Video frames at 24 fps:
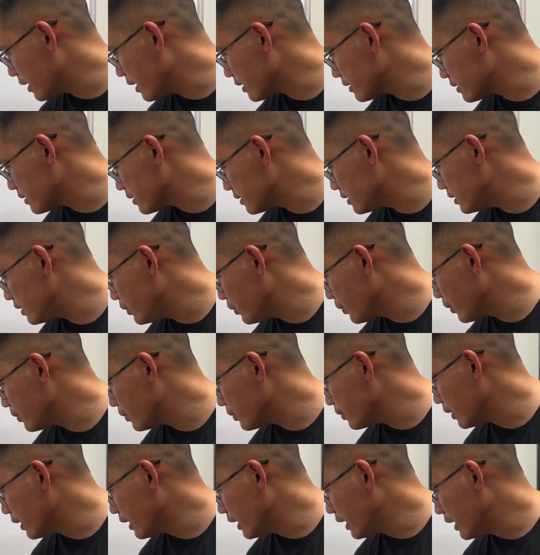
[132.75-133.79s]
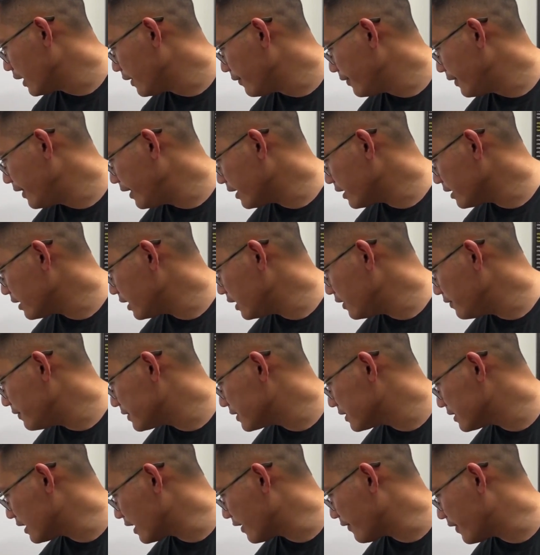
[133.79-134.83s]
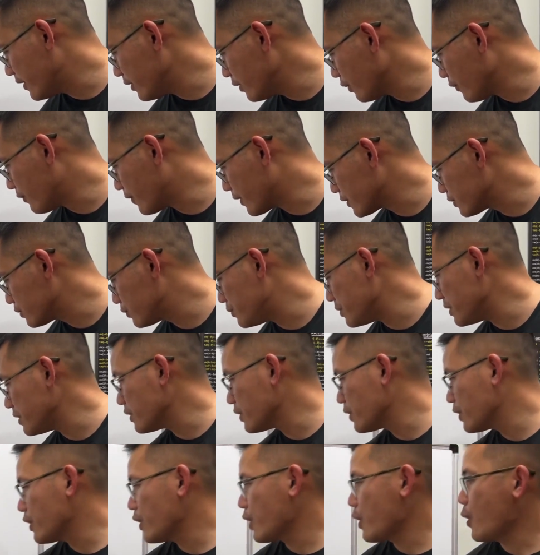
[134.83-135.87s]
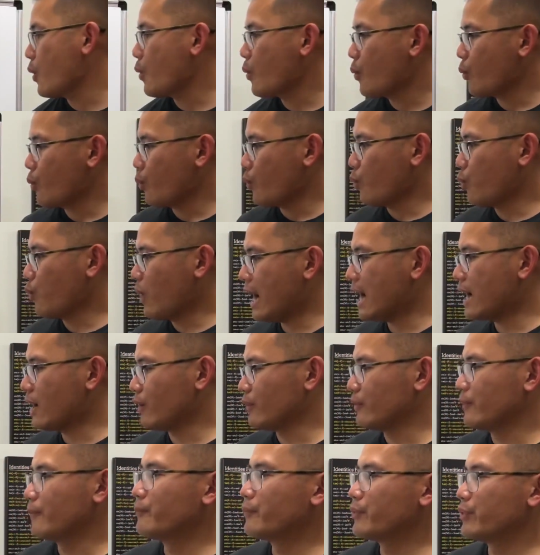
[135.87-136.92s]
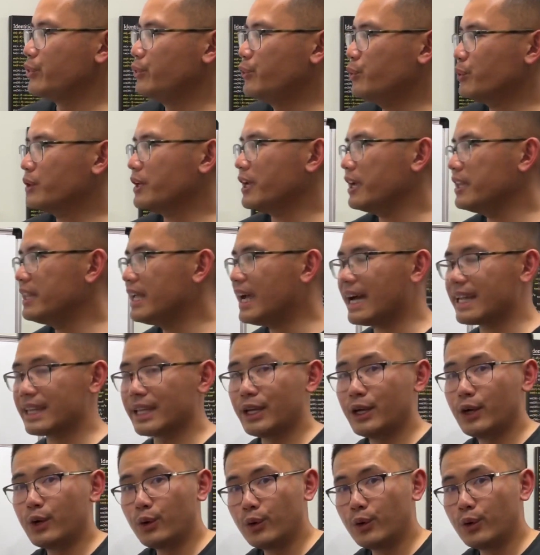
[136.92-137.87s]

x is equal to negative 7 over 3. Wow, look at that!